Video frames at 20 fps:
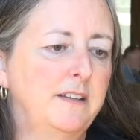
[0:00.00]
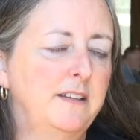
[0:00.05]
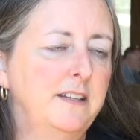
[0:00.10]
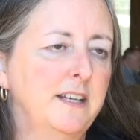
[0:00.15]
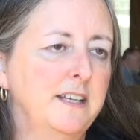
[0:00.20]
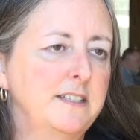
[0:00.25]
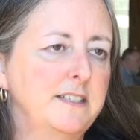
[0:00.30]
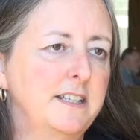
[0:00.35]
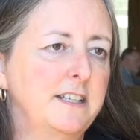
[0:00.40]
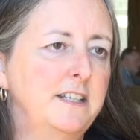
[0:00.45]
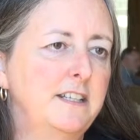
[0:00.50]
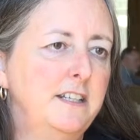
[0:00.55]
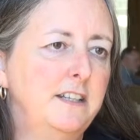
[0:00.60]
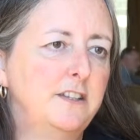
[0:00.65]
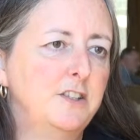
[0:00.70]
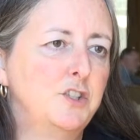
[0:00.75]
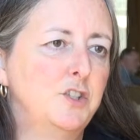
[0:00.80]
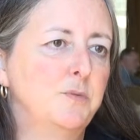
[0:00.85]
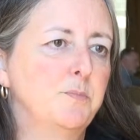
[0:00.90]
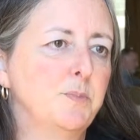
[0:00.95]
the identity
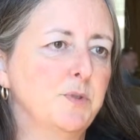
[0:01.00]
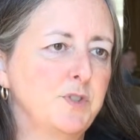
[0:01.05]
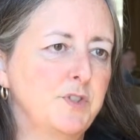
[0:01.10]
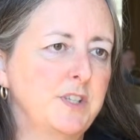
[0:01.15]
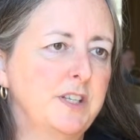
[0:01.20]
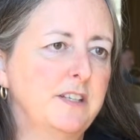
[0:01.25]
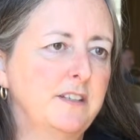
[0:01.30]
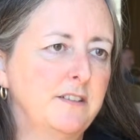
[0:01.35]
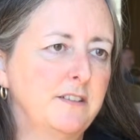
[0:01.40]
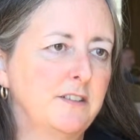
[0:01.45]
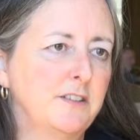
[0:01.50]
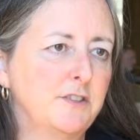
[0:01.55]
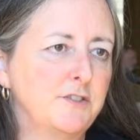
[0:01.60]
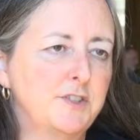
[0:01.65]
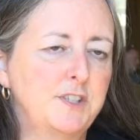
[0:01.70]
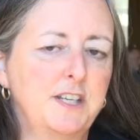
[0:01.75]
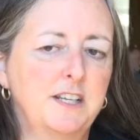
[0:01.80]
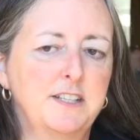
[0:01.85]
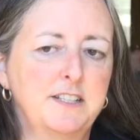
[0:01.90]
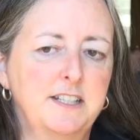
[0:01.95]
that you present,
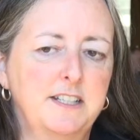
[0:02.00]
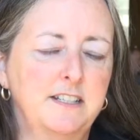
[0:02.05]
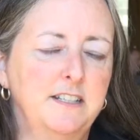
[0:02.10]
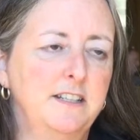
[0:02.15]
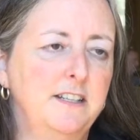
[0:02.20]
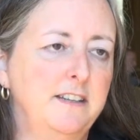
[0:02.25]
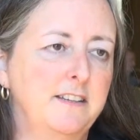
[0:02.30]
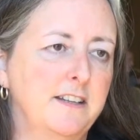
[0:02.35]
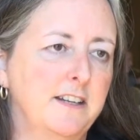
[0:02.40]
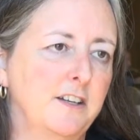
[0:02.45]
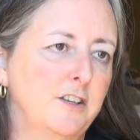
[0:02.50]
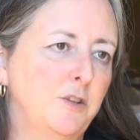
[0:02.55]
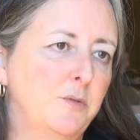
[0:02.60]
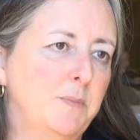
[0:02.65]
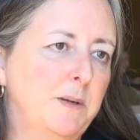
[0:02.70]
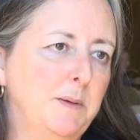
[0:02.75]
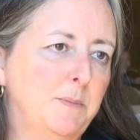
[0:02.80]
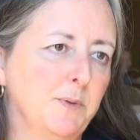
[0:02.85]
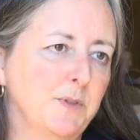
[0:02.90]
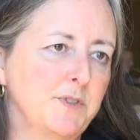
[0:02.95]
there's the identity that other
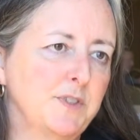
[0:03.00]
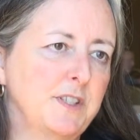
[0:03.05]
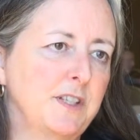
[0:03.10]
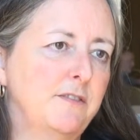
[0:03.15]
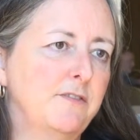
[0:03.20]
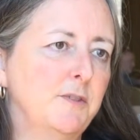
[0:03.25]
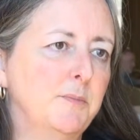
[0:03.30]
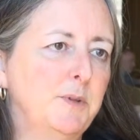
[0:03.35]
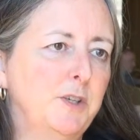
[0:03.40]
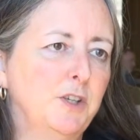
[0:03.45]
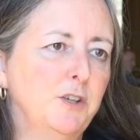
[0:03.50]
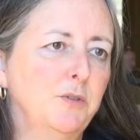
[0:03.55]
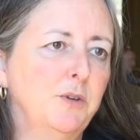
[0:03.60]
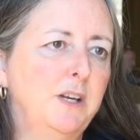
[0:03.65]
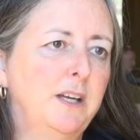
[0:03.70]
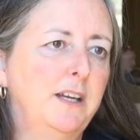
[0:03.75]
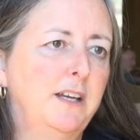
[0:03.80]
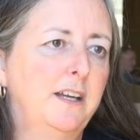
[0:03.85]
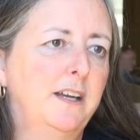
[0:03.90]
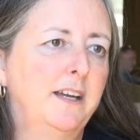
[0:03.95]
people see from you,
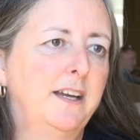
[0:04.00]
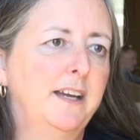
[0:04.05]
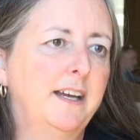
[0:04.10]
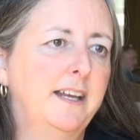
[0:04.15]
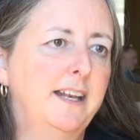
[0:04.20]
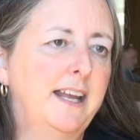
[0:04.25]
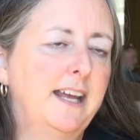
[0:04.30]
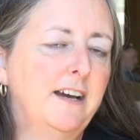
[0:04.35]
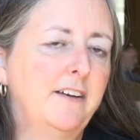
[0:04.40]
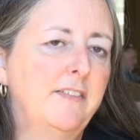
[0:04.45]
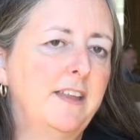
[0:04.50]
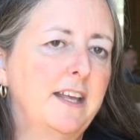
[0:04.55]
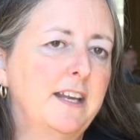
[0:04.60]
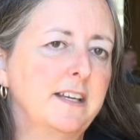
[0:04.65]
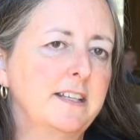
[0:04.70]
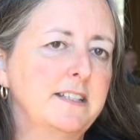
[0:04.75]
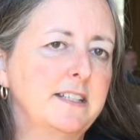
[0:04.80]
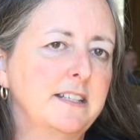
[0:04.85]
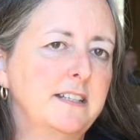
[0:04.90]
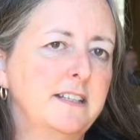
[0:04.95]
and how that
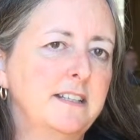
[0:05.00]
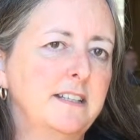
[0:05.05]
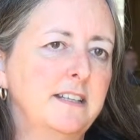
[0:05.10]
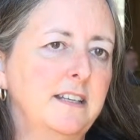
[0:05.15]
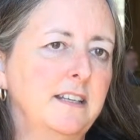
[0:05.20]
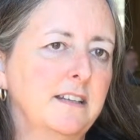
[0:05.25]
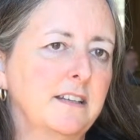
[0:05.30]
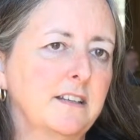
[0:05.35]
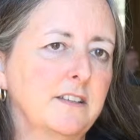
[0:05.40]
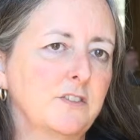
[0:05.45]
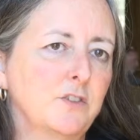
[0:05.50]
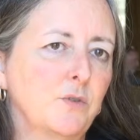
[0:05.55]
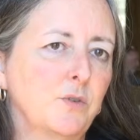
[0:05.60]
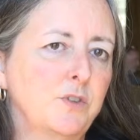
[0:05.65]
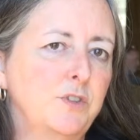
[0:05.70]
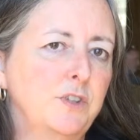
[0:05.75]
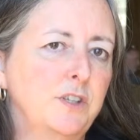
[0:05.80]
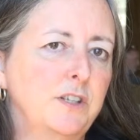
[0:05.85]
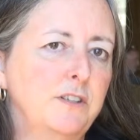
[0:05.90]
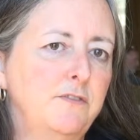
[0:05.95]
identity is
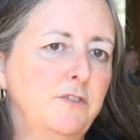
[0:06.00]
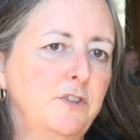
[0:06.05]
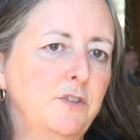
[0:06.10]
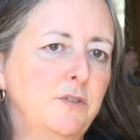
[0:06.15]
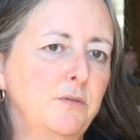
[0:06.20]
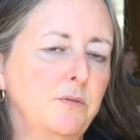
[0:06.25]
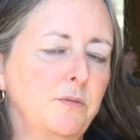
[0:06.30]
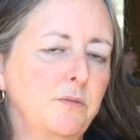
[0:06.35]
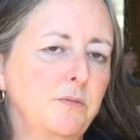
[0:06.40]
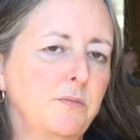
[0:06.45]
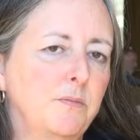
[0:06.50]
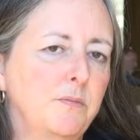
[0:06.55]
going to give you